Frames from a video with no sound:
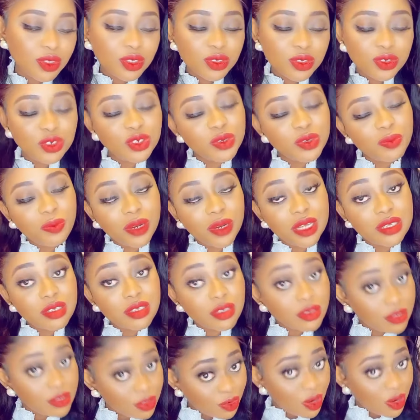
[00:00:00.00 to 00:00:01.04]
Could you please
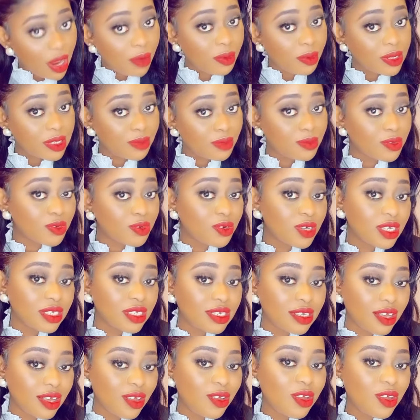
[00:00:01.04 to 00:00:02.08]
subscribe as I'm talking
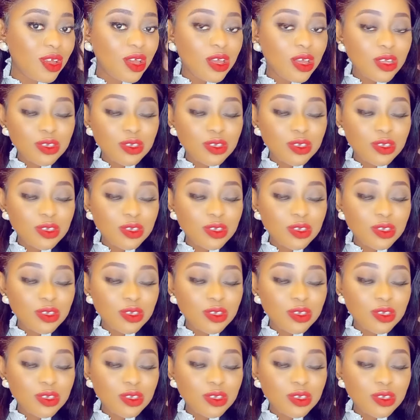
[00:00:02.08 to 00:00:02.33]
to you?